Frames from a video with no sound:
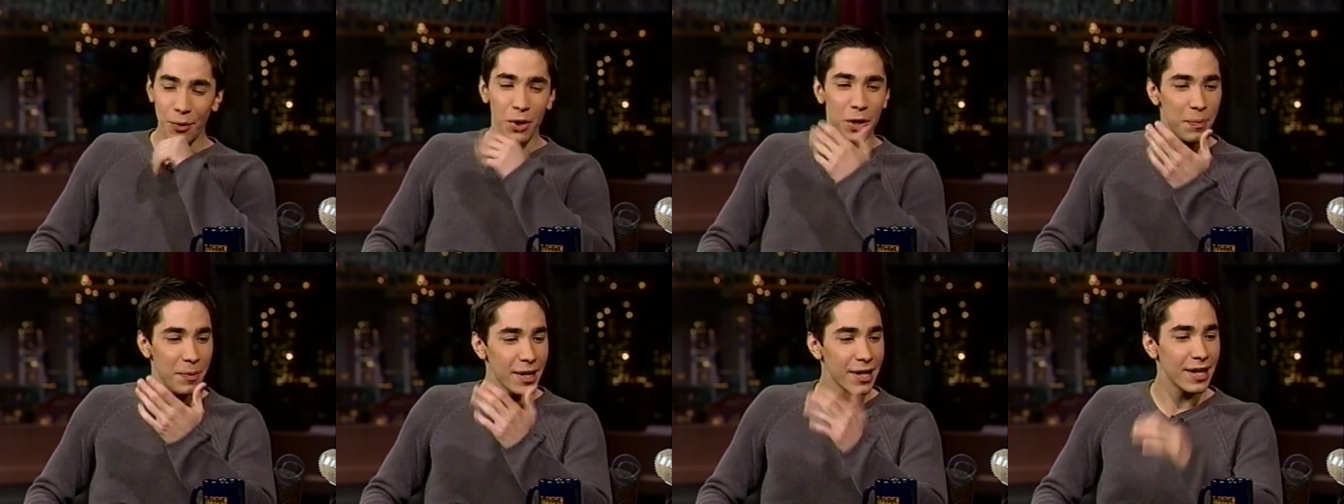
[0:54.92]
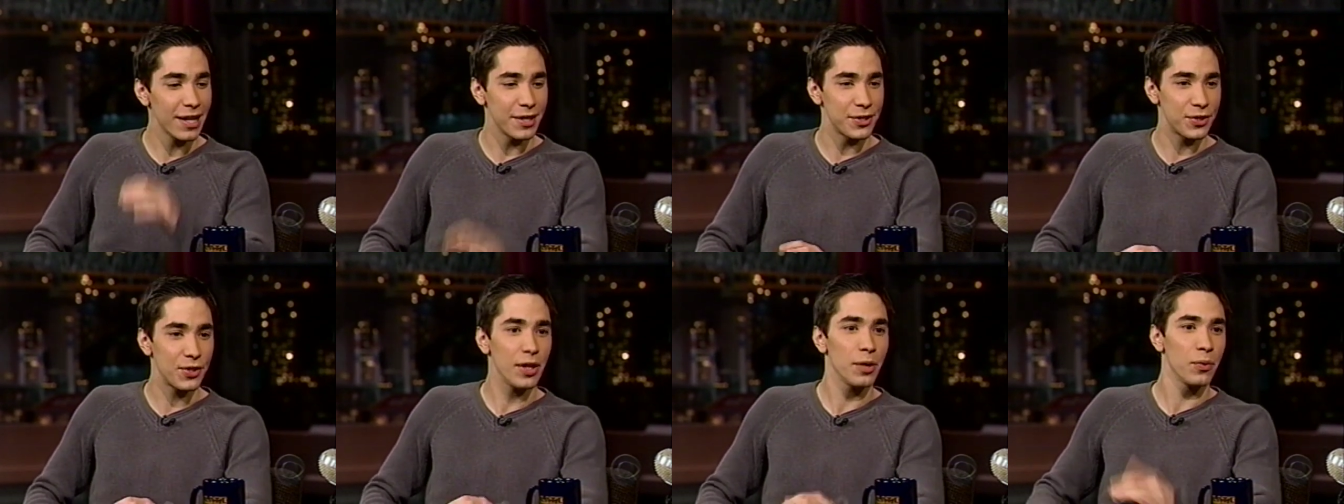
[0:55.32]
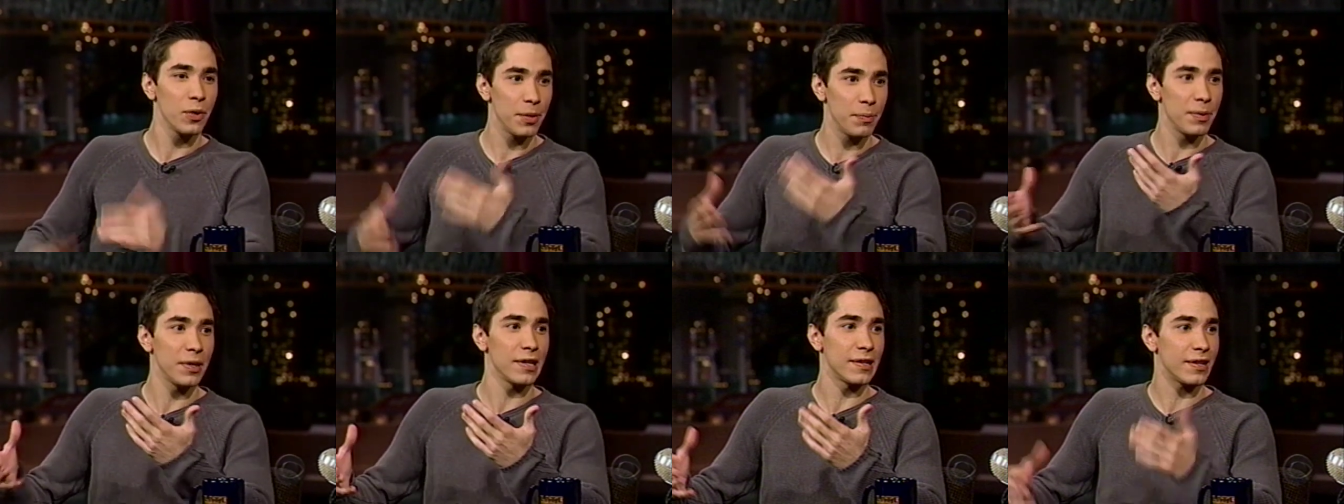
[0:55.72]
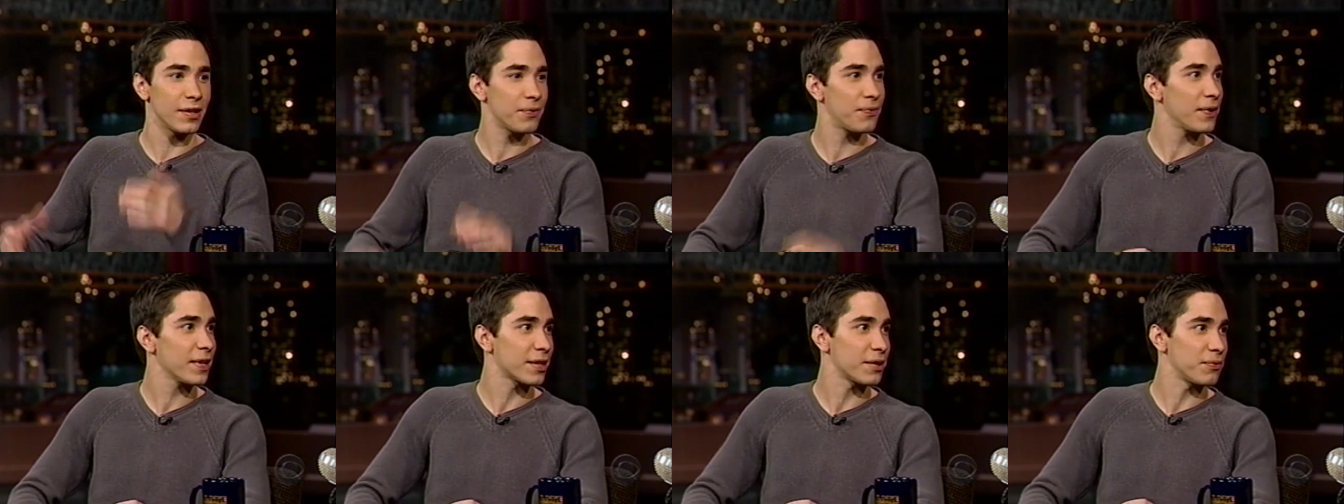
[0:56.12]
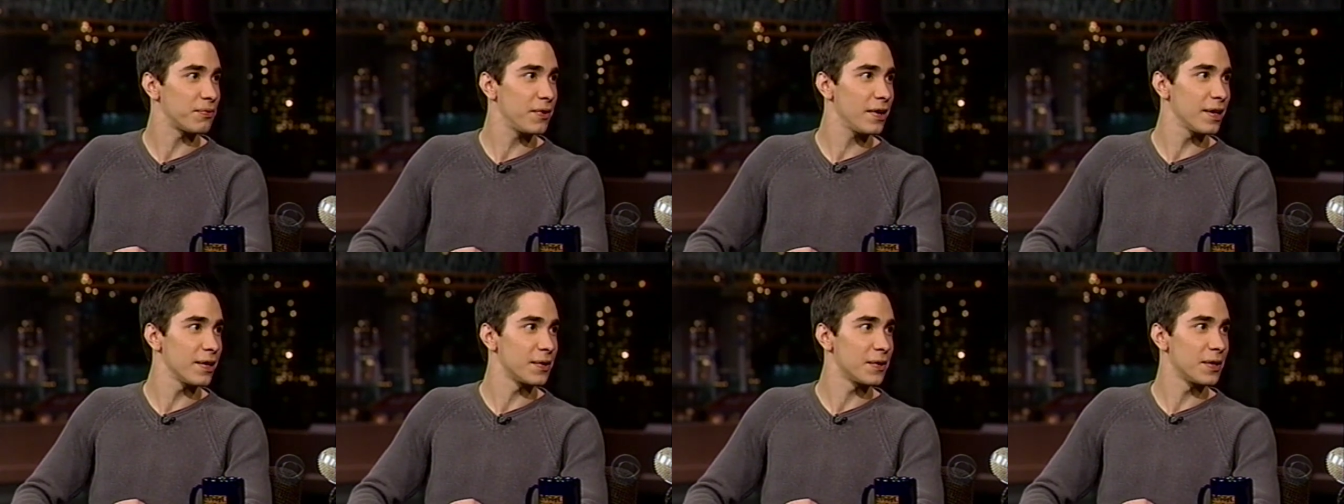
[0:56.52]
it would have been kind of strange. It would have been a tough act to
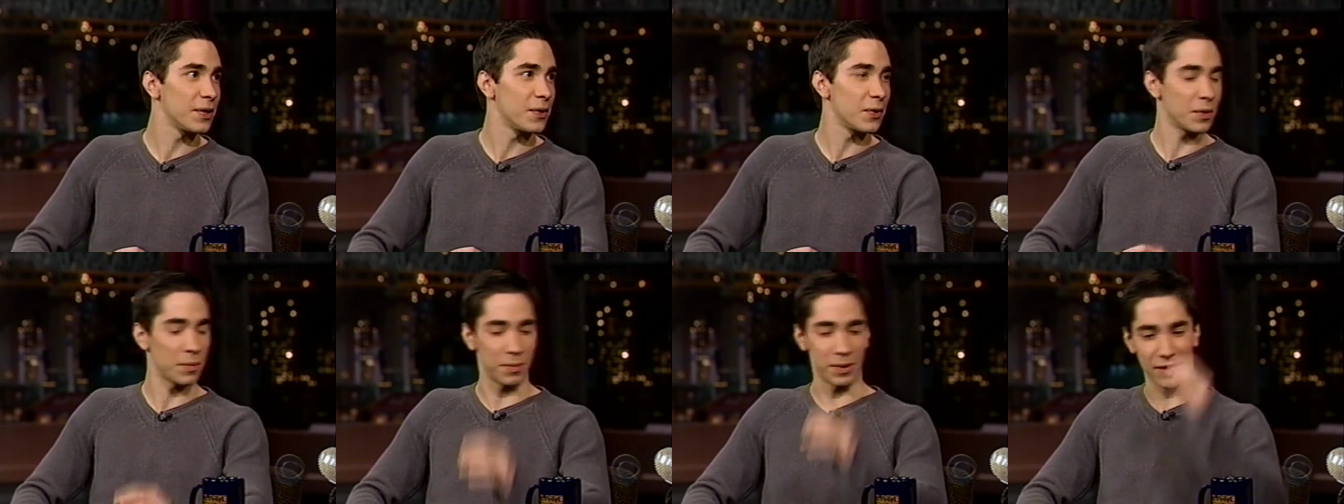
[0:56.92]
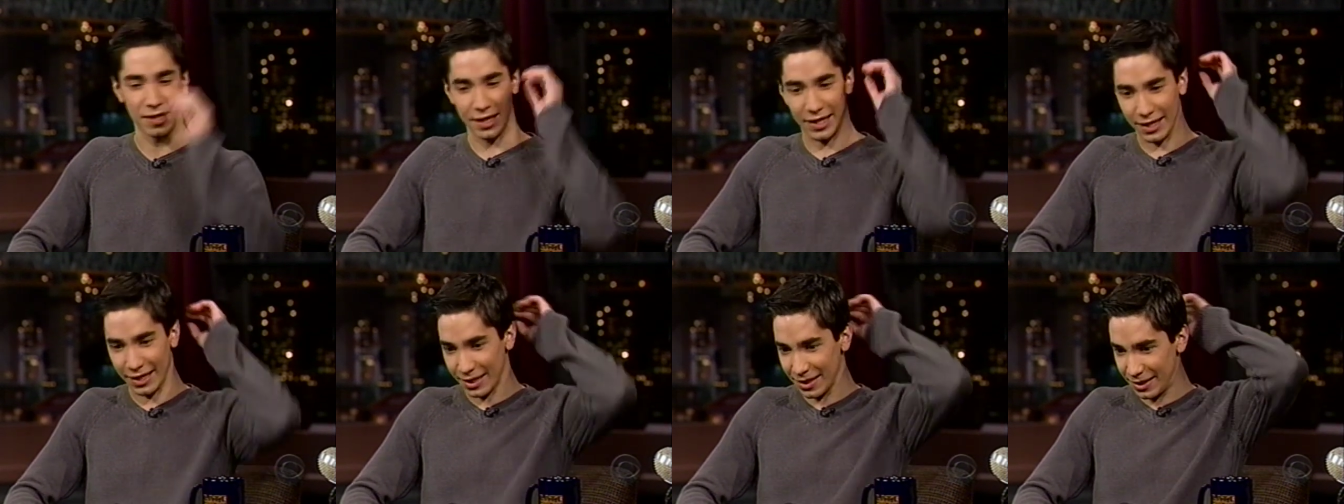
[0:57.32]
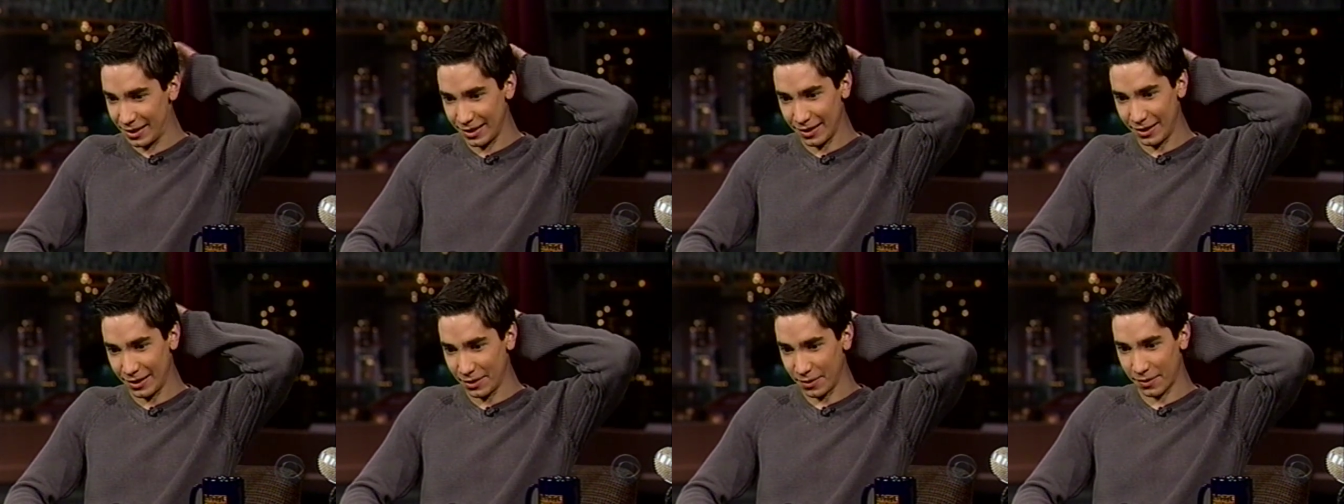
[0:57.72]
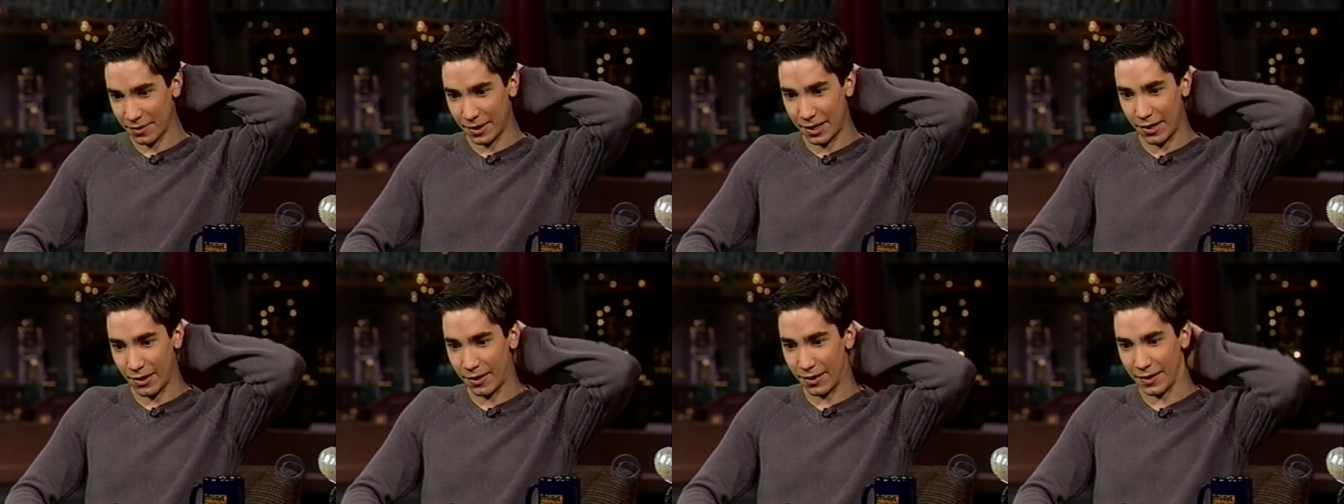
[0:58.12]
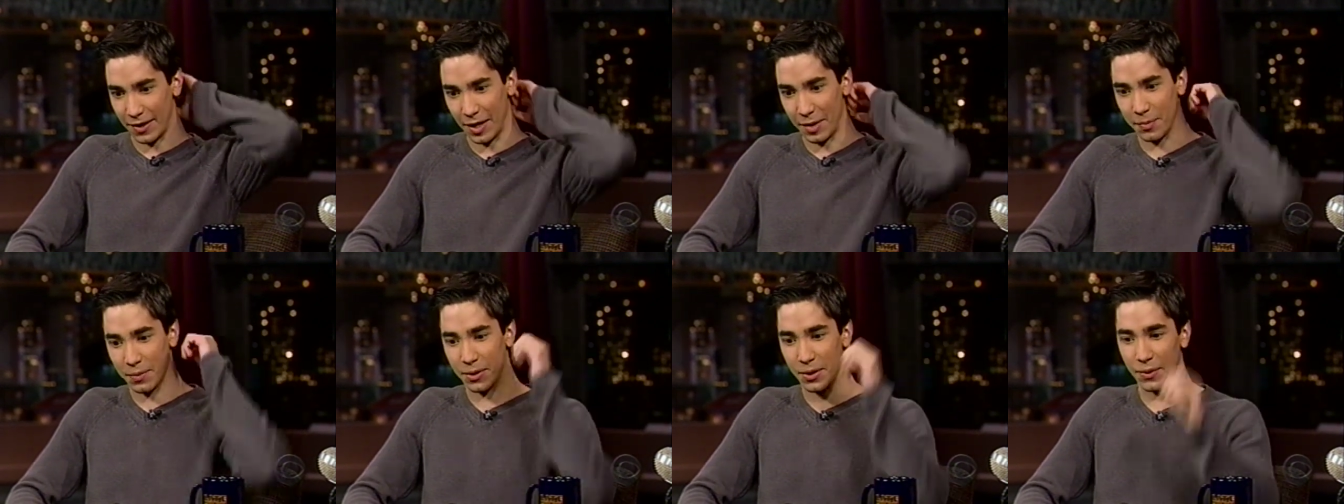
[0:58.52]
follow. You know, it would have been like, you know, Carrot
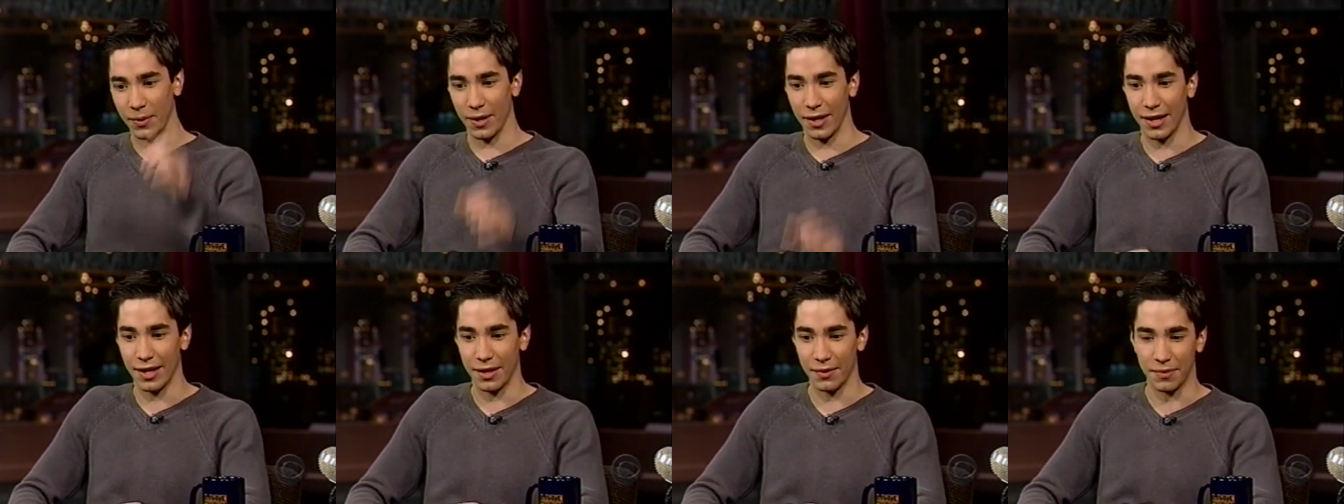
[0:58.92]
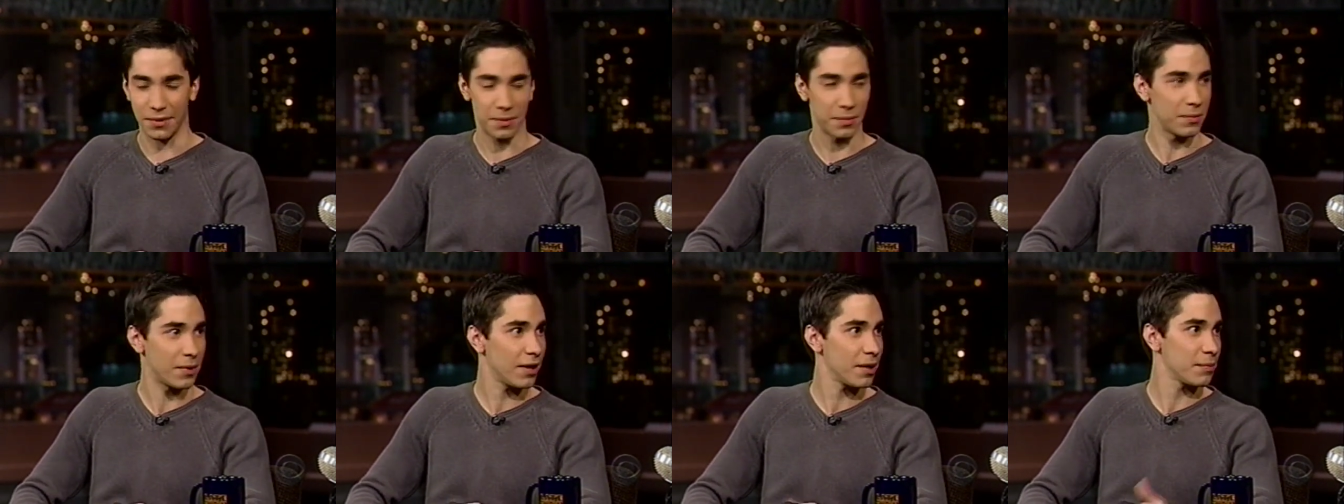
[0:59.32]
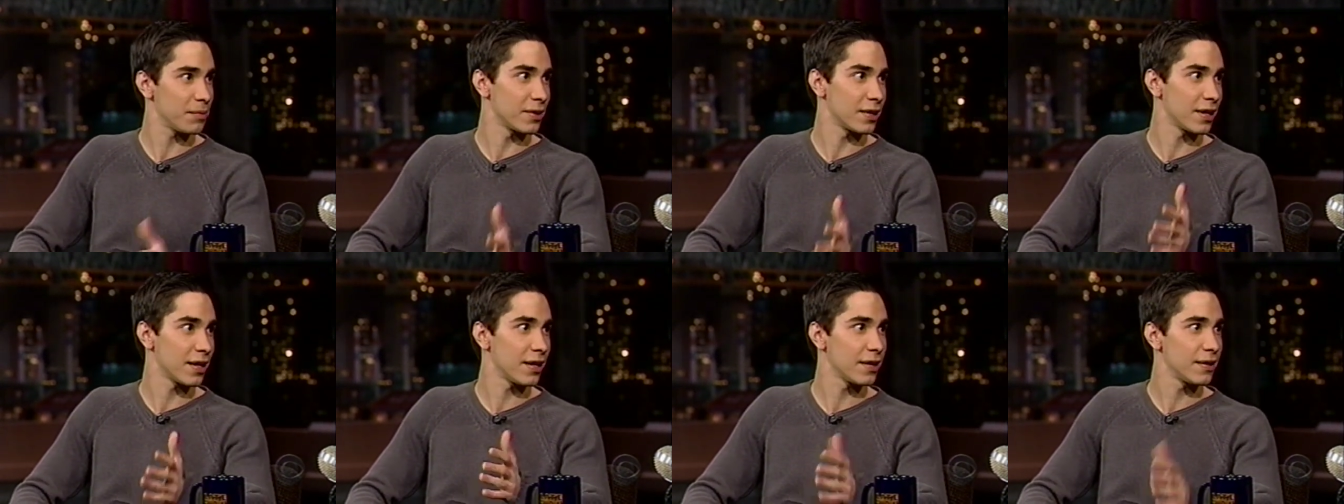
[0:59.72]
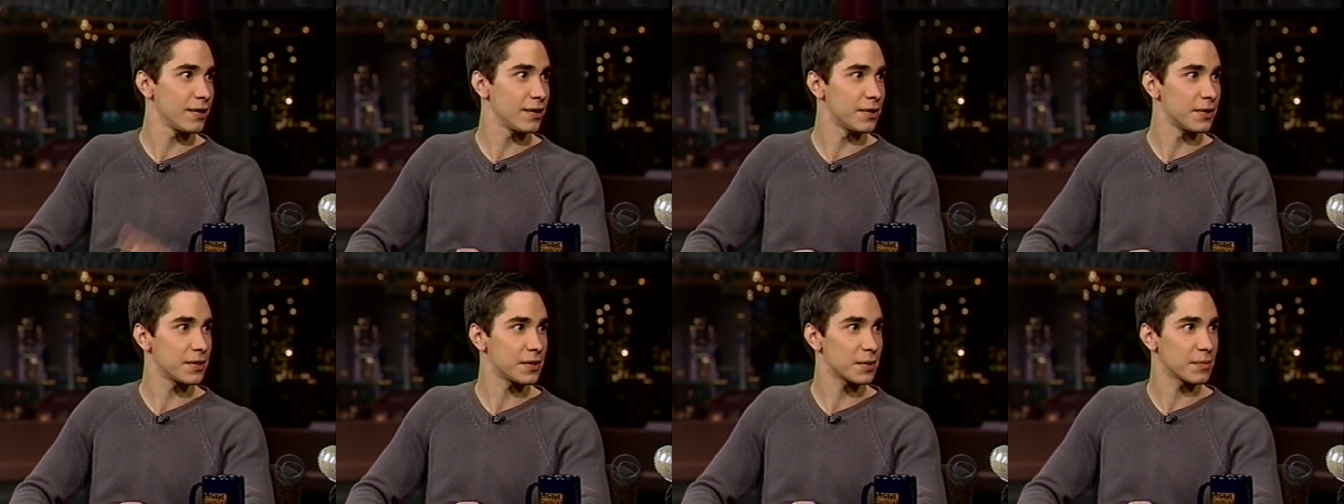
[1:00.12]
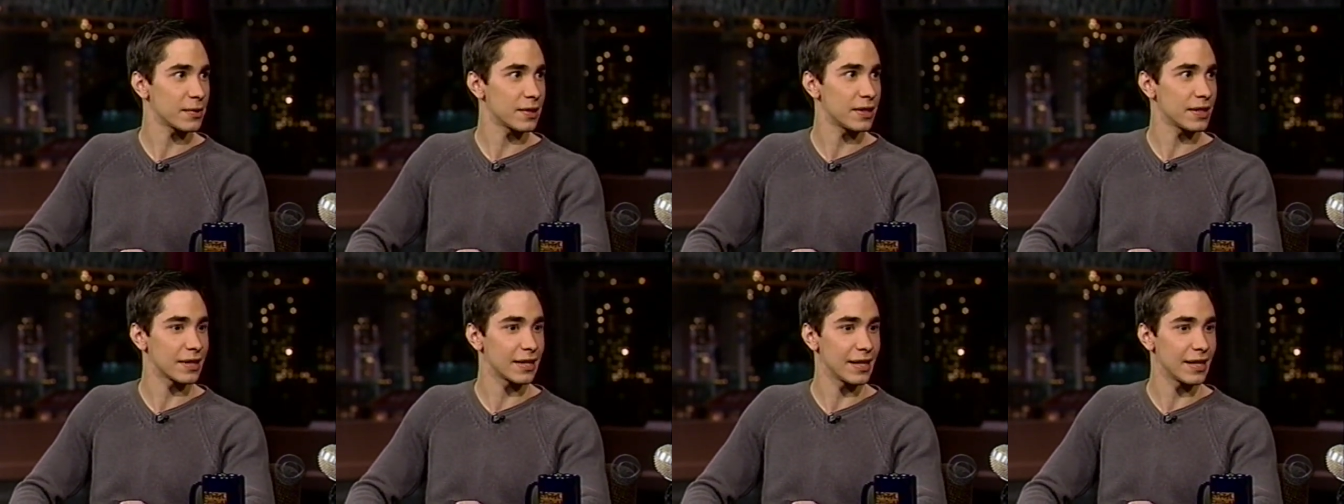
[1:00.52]
Top going on after Mahatma Gandhi or something like